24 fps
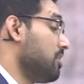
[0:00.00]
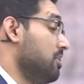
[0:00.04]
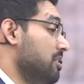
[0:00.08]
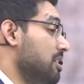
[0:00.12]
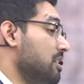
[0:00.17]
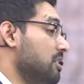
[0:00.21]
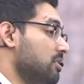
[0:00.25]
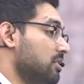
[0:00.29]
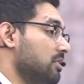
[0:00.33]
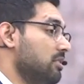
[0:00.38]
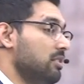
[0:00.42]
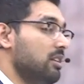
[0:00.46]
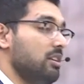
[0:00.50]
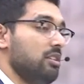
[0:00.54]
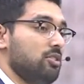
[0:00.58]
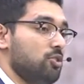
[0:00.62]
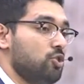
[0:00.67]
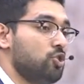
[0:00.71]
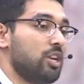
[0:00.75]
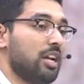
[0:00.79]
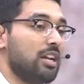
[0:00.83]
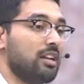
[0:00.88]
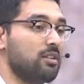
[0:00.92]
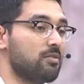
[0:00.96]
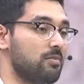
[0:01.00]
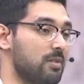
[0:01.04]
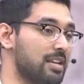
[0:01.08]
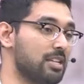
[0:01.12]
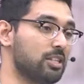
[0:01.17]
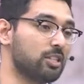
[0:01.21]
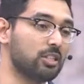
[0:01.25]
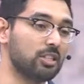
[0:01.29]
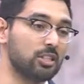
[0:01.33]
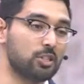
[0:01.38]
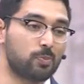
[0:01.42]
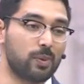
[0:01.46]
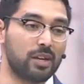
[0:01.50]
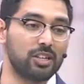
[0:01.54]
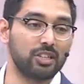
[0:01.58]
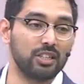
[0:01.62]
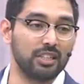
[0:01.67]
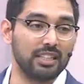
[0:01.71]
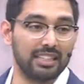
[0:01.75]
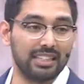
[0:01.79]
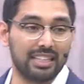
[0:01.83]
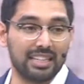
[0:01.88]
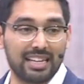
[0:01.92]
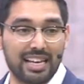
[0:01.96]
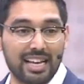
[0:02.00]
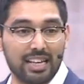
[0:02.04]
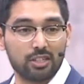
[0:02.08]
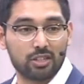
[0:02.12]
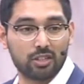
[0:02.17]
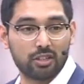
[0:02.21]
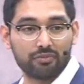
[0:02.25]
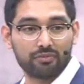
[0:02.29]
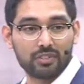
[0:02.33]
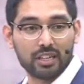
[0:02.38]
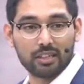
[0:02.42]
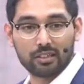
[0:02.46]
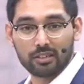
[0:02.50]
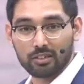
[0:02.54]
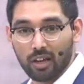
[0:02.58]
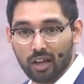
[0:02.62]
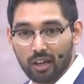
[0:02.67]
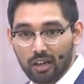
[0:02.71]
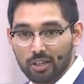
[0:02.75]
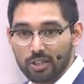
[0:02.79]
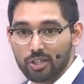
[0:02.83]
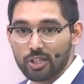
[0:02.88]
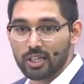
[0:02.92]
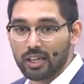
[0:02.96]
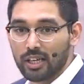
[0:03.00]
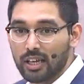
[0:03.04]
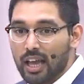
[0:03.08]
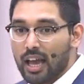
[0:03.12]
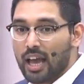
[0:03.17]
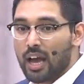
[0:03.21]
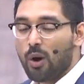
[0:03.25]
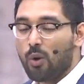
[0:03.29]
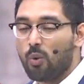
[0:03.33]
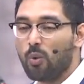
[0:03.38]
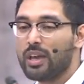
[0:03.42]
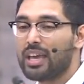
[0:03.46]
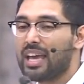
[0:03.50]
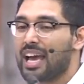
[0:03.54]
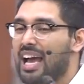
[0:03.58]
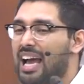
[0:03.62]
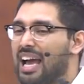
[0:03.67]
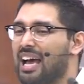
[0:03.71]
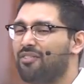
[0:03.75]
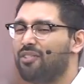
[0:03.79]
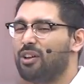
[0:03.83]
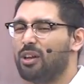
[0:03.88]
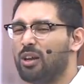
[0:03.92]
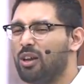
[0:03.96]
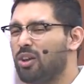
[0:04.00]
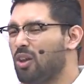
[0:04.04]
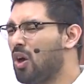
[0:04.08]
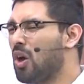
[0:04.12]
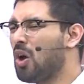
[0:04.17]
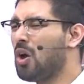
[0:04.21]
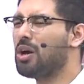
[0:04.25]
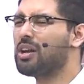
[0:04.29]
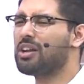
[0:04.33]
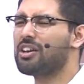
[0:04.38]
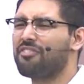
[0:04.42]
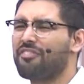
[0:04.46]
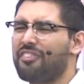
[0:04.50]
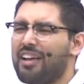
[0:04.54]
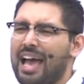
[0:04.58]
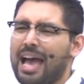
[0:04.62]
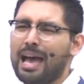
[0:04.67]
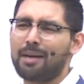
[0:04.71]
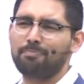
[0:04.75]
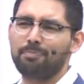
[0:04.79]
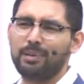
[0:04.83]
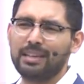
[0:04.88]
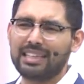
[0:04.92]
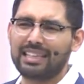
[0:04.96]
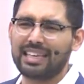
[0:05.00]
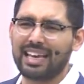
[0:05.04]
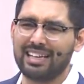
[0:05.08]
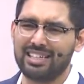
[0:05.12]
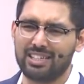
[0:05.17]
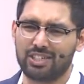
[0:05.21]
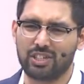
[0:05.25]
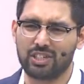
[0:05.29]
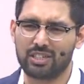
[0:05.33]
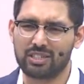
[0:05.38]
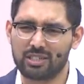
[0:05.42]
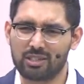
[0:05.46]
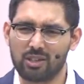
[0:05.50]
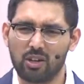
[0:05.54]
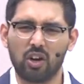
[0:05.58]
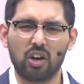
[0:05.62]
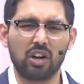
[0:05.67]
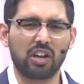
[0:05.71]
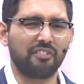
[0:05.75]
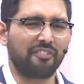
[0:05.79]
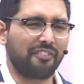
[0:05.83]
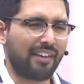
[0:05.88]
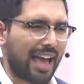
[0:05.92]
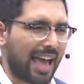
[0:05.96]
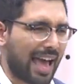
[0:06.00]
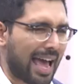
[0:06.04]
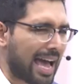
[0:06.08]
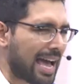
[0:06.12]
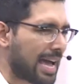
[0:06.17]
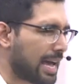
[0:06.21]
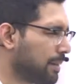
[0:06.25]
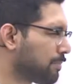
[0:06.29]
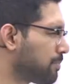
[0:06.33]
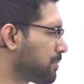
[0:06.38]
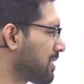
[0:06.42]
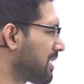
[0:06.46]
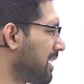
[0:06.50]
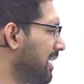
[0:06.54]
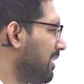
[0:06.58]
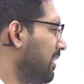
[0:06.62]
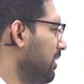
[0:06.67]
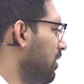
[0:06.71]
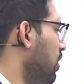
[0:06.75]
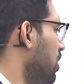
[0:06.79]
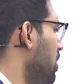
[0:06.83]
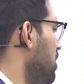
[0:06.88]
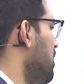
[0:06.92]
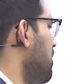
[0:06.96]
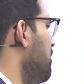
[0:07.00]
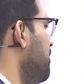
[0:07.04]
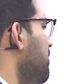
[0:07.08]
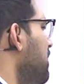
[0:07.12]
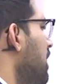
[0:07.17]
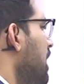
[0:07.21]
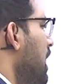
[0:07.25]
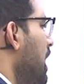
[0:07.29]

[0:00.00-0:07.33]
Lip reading: this generation, especially in the days of technology, we have a lot of applications, a lot of apps and a lot of